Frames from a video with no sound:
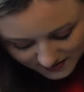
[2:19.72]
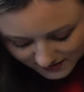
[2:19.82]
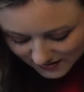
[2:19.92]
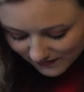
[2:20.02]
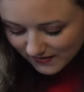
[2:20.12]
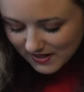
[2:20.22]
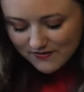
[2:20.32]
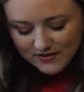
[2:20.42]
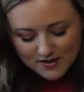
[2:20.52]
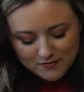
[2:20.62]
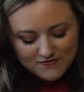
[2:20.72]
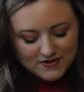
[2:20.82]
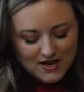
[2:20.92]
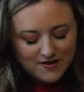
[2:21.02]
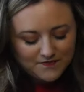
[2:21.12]
Definitely have a kibble for
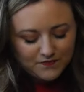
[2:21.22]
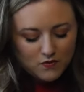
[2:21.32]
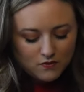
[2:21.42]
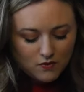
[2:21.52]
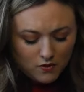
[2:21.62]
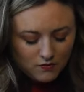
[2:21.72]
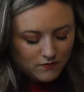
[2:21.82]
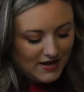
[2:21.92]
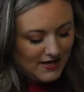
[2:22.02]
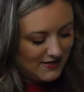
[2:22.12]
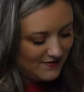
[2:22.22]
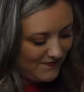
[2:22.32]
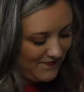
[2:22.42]
that. Oh, wait.